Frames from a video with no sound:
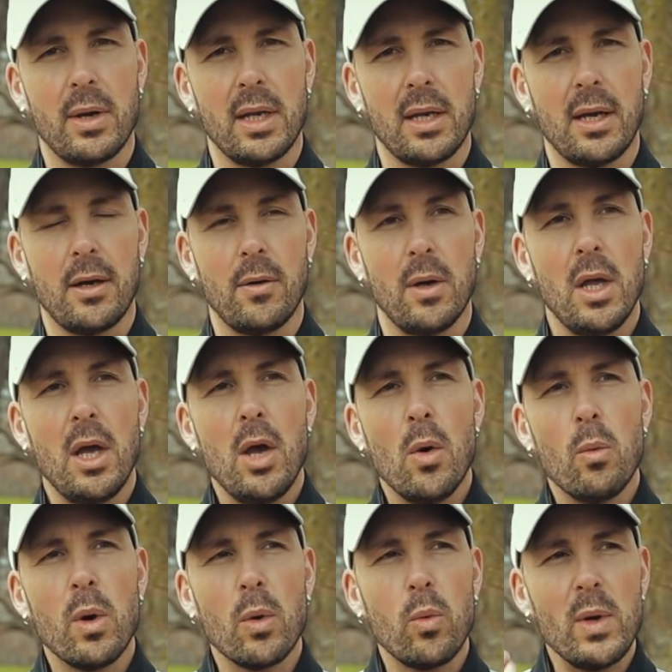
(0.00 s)
right now,
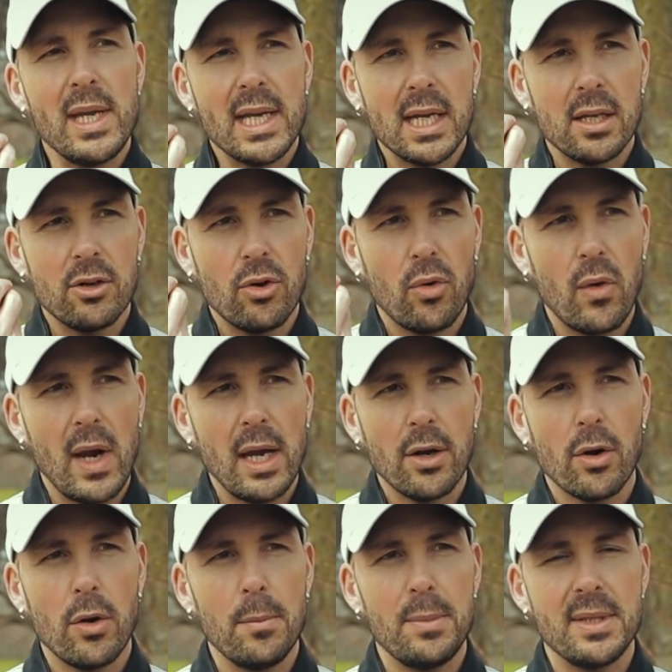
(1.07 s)
where we can create
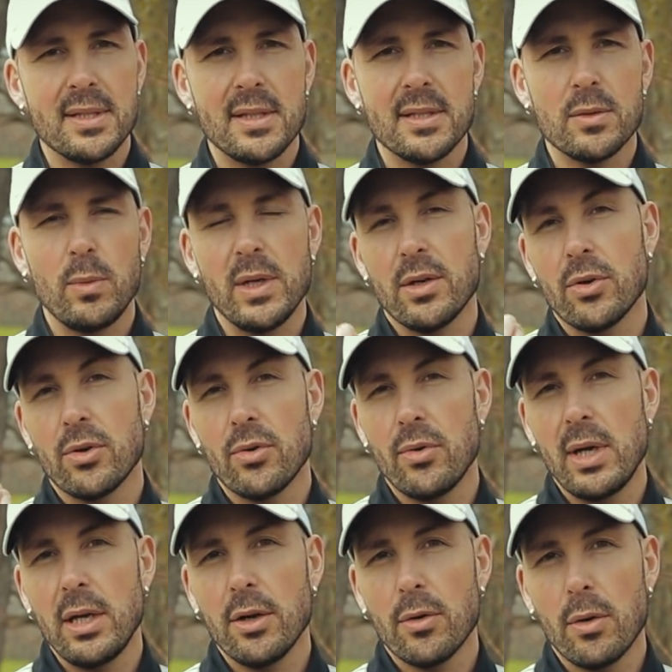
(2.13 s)
our own business, we can
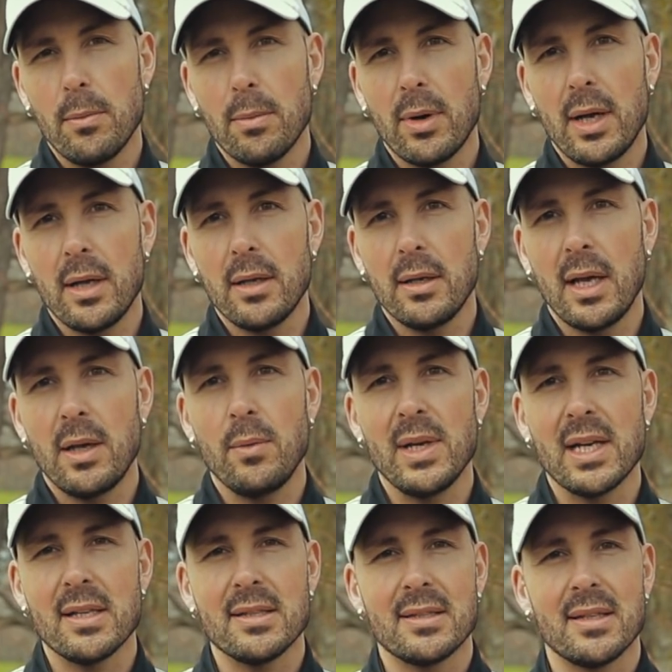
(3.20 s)
create our own brand, and we
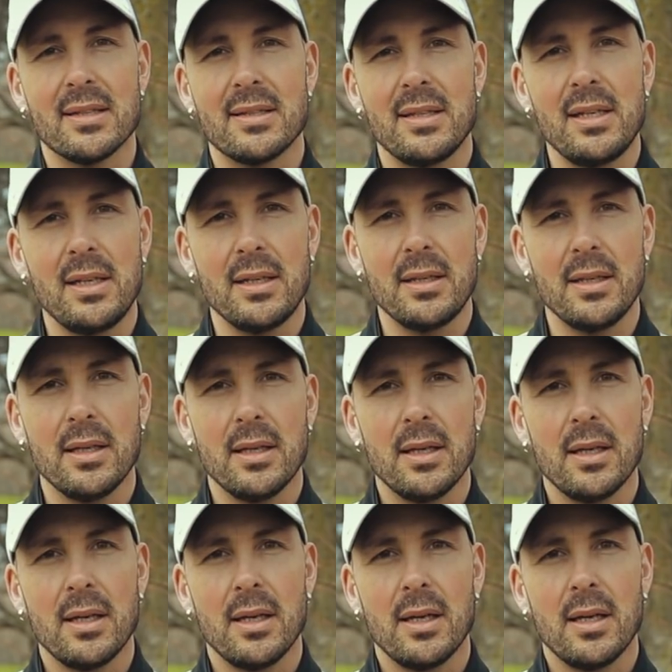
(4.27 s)
can succeed
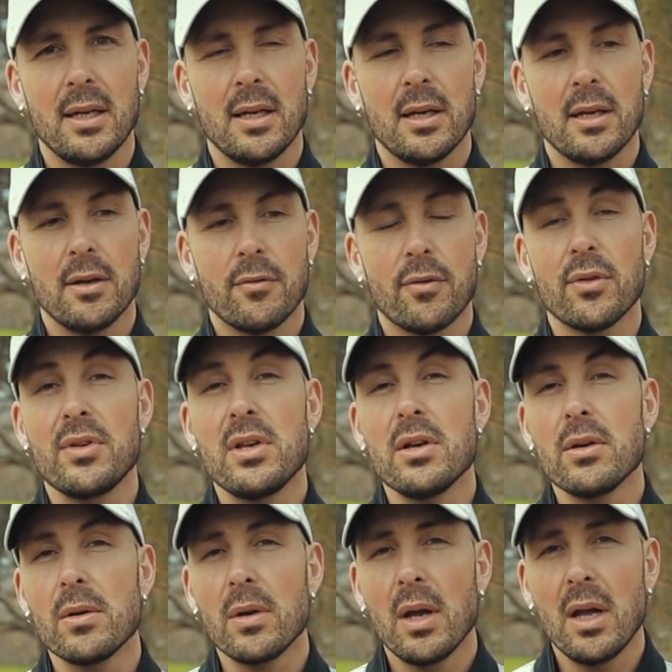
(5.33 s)
for
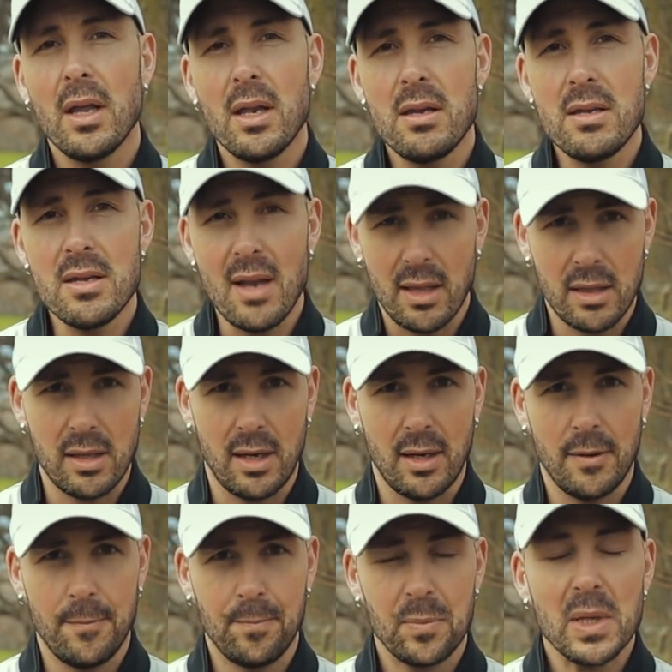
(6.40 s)
near nothing.
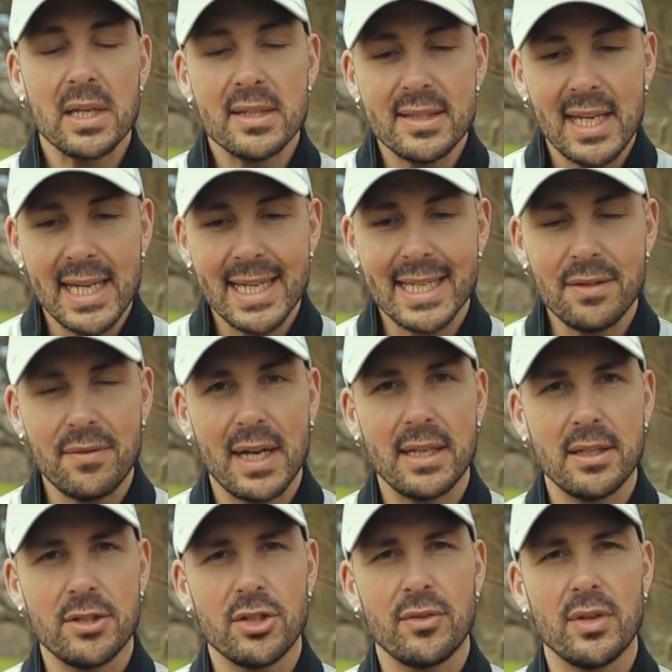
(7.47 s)
Take
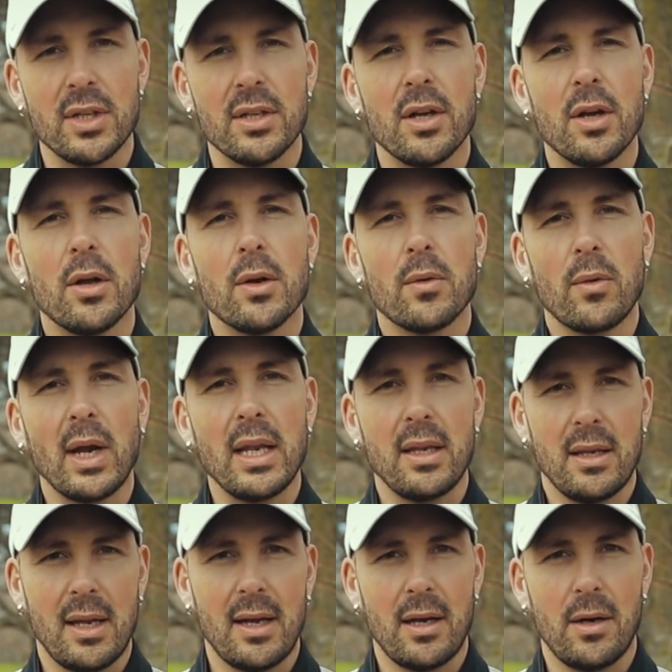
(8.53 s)
advantage of it right
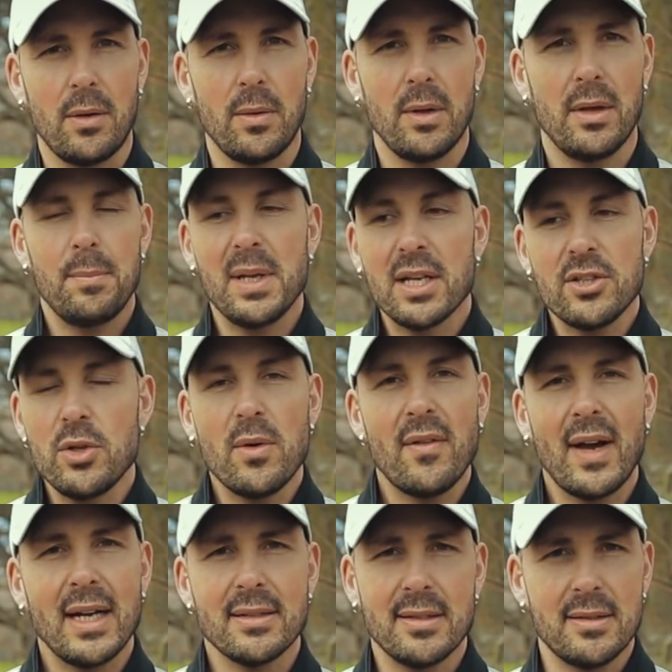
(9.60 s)
now, because you have
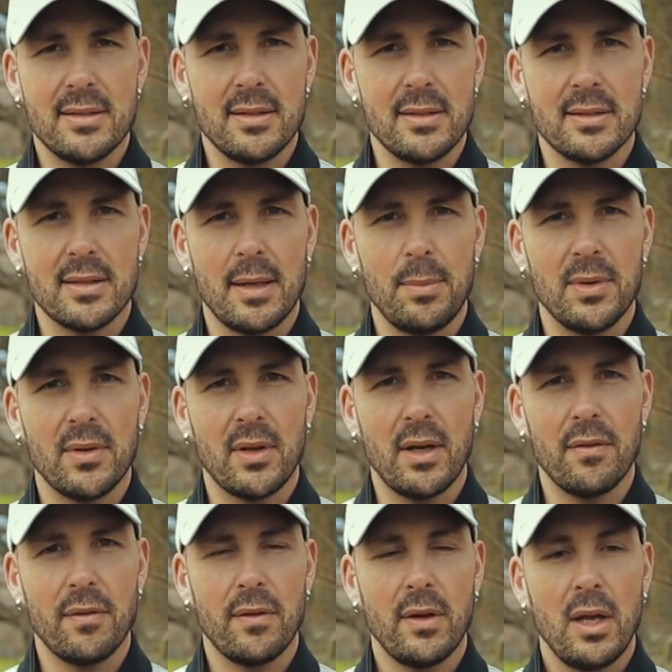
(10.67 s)
access to this type of
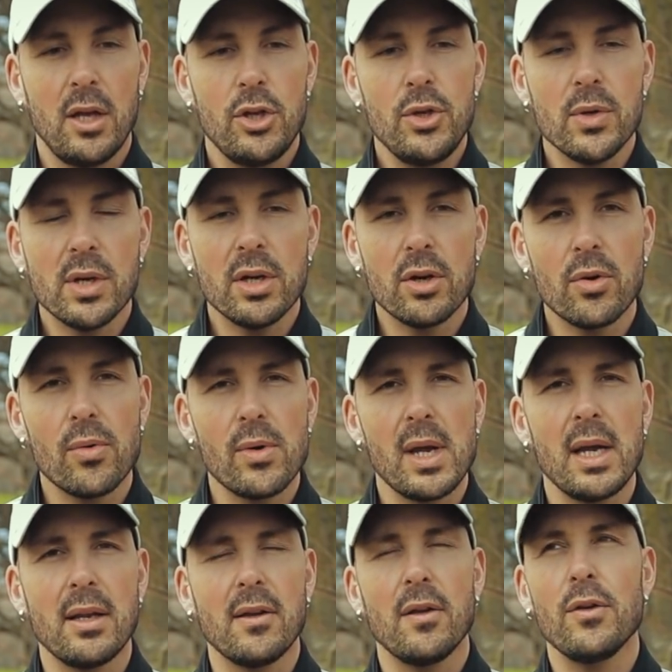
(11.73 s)
stuff. You can
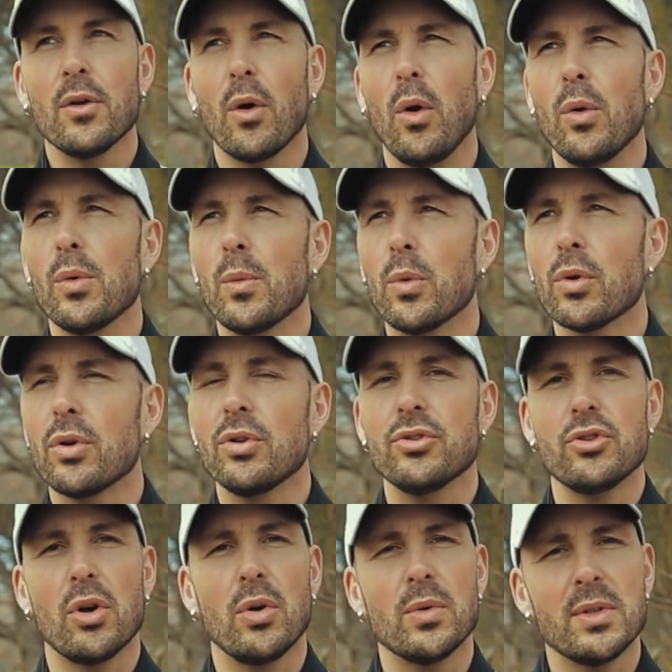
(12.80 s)
create your own world,
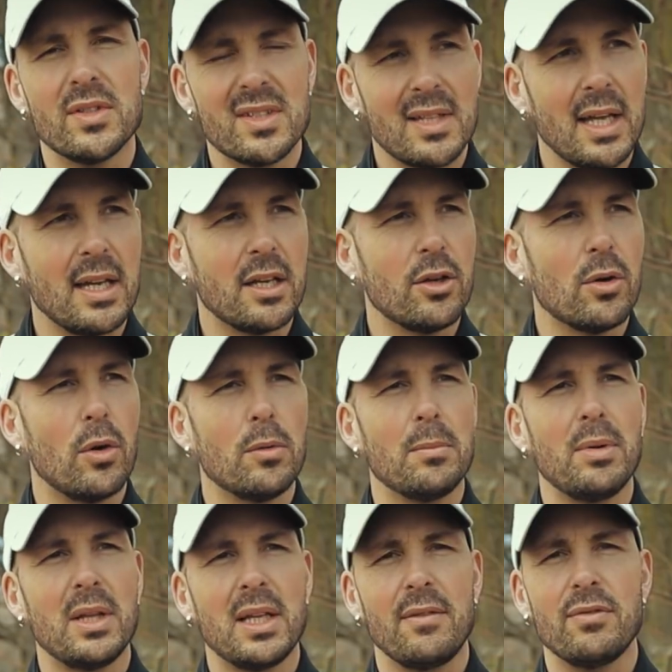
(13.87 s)
your own aesthetic, your own
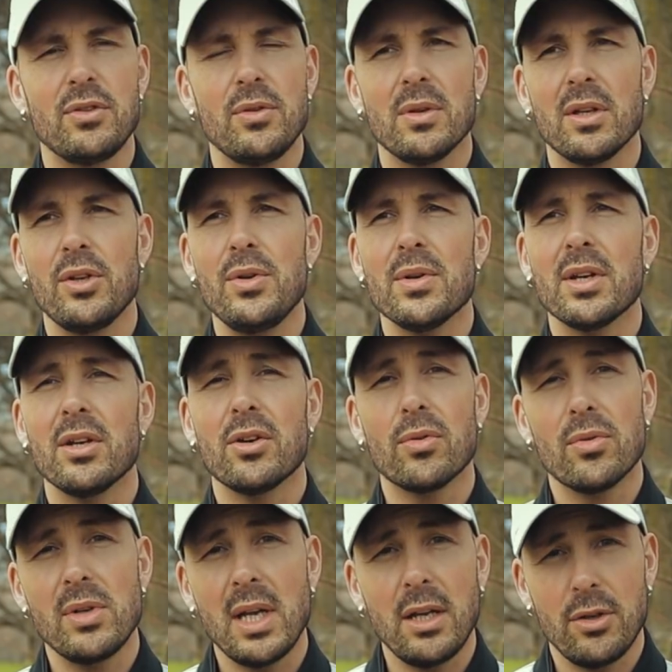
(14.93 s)
beliefs. You can
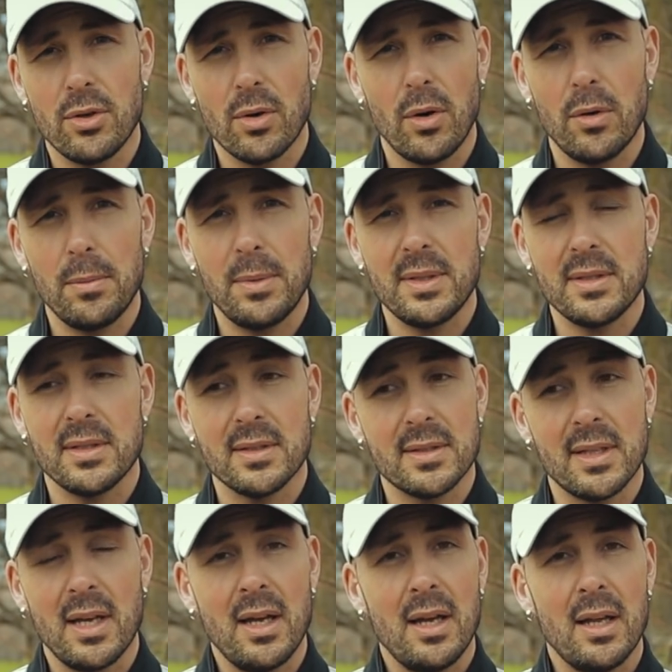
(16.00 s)
create your own
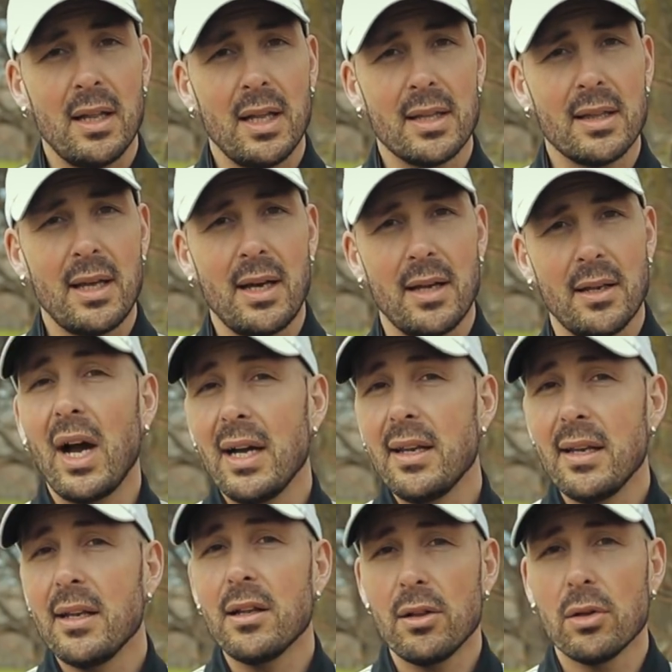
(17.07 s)
business like that. I
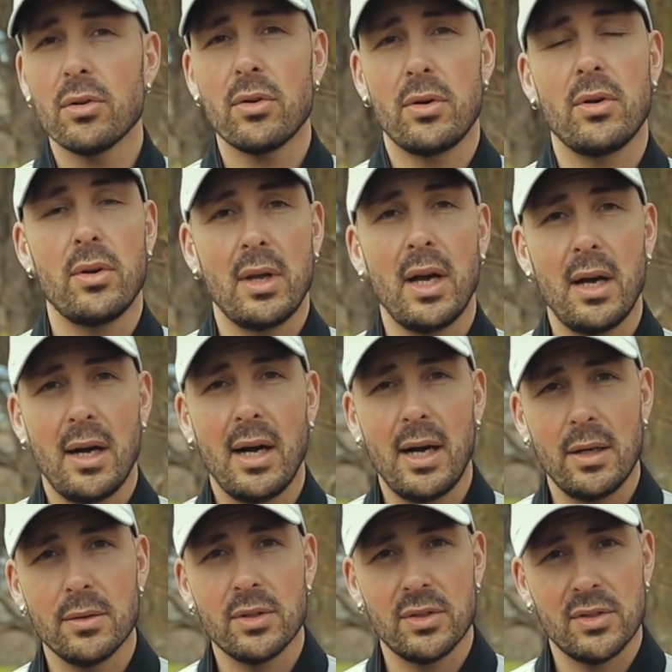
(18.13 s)
didn't learn
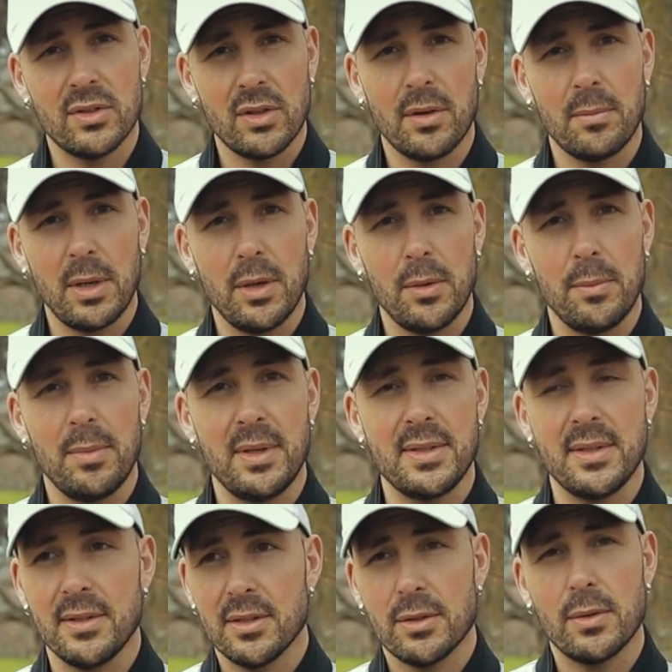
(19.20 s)
how to start my own
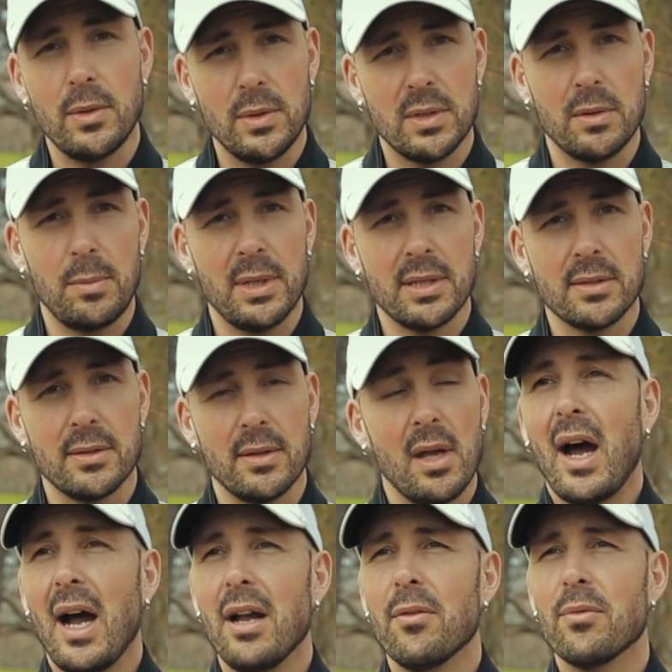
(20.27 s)
business through LucidPIXUL.
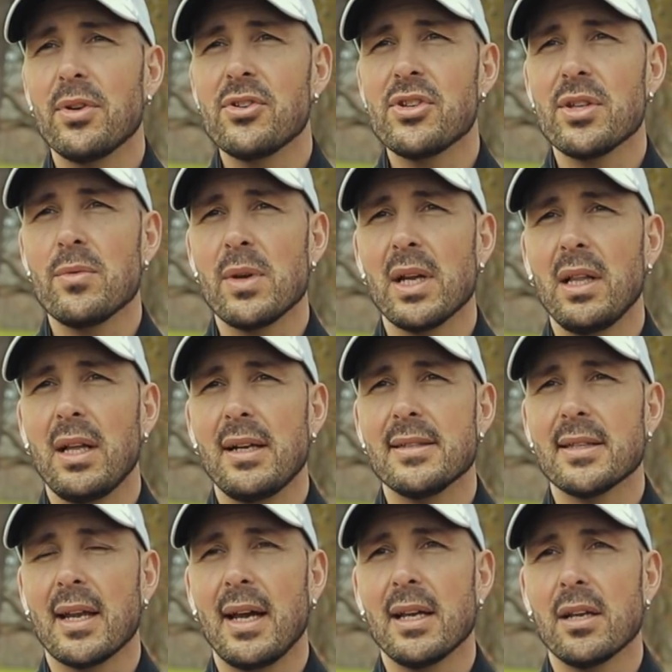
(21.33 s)
I originally
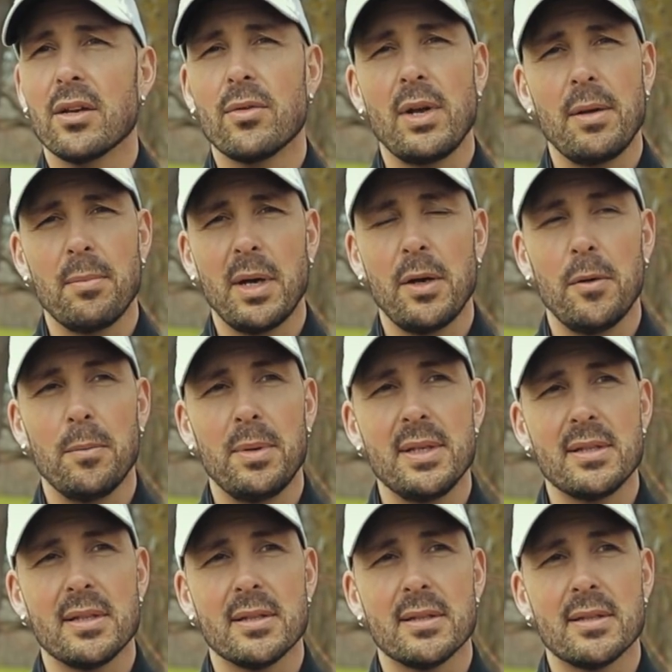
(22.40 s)
realized that I could create my own
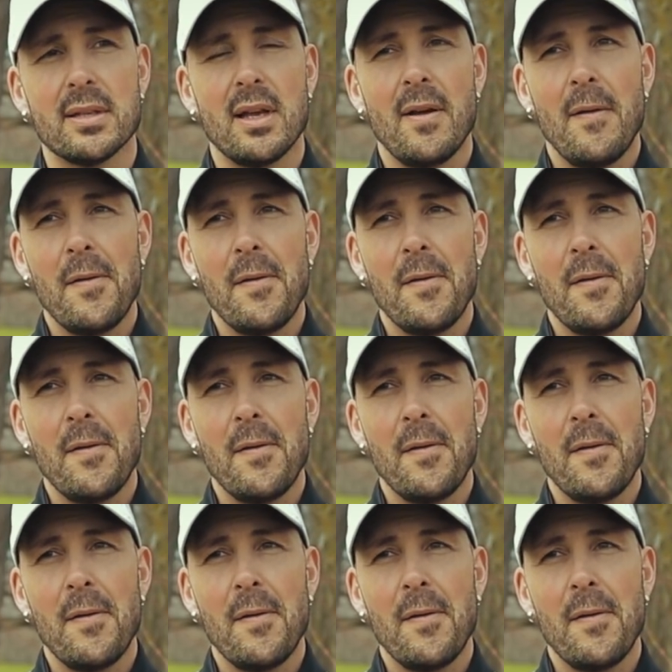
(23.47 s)
business